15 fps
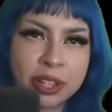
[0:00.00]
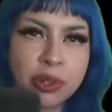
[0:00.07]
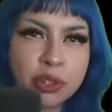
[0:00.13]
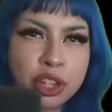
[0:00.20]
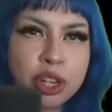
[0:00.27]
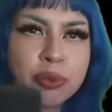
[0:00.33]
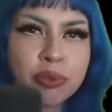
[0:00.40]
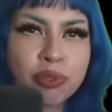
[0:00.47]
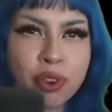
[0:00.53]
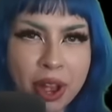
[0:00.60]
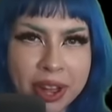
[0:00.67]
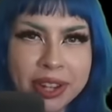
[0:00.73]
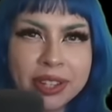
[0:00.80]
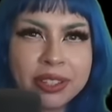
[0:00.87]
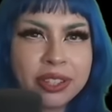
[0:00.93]
so she
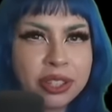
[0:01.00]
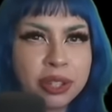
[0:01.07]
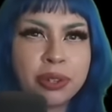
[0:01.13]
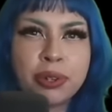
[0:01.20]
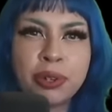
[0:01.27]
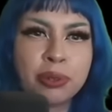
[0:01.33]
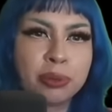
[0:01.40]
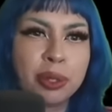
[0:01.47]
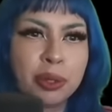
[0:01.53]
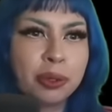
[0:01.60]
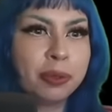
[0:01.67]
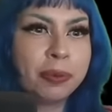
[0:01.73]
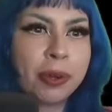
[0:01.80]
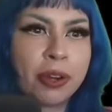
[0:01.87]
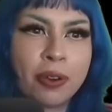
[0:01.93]
runs to her
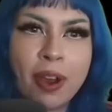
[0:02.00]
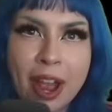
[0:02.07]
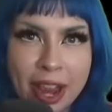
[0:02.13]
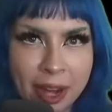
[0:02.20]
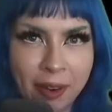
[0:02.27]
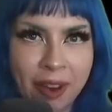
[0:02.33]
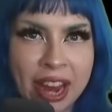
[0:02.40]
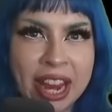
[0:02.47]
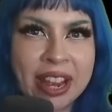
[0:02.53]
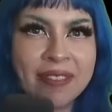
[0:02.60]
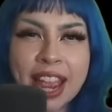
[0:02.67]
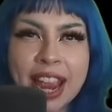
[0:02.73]
room crying, right?